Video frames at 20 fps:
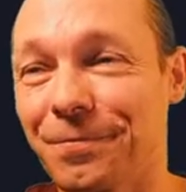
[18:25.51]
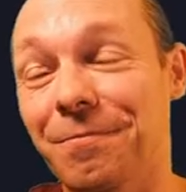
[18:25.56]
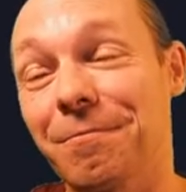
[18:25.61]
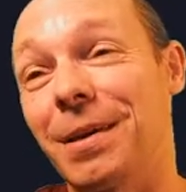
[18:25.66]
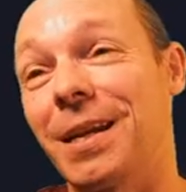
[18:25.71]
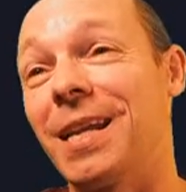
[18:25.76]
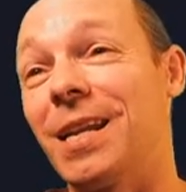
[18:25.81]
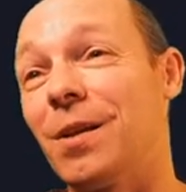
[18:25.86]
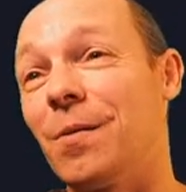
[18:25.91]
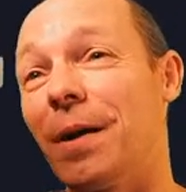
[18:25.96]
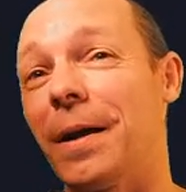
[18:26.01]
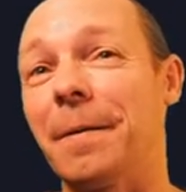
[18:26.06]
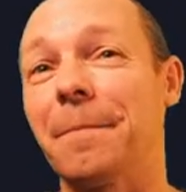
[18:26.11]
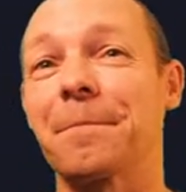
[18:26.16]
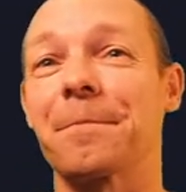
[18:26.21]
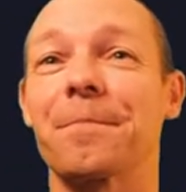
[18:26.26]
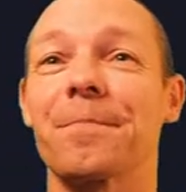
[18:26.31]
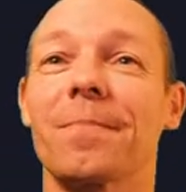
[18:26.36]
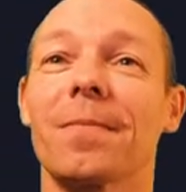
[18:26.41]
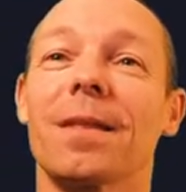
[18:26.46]
But anyway,
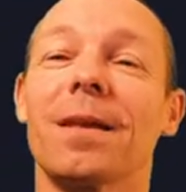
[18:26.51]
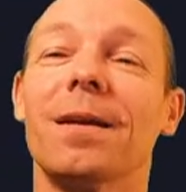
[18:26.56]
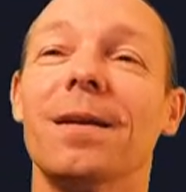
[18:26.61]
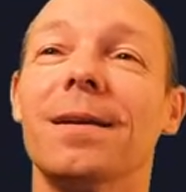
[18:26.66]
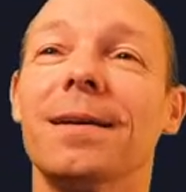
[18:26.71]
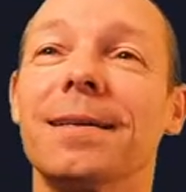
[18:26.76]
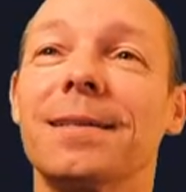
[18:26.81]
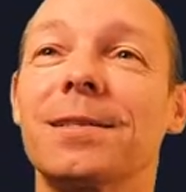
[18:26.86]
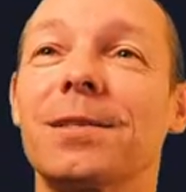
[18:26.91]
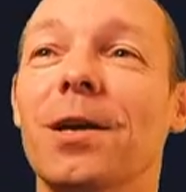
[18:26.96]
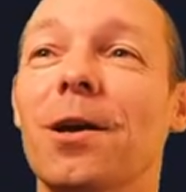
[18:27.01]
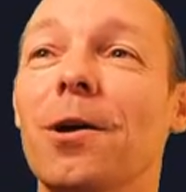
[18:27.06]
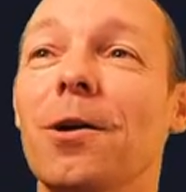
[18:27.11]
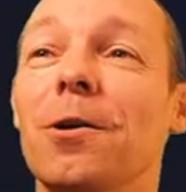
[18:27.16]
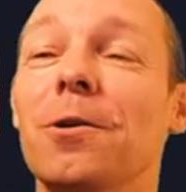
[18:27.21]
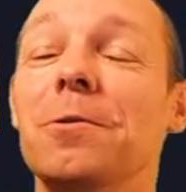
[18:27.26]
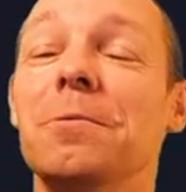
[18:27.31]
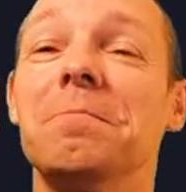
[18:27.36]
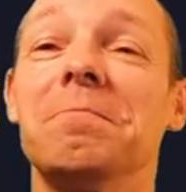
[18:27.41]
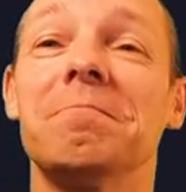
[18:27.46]

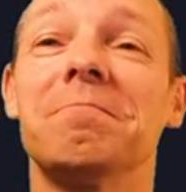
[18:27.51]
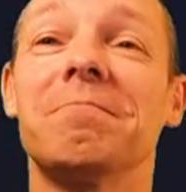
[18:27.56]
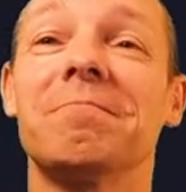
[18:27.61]
so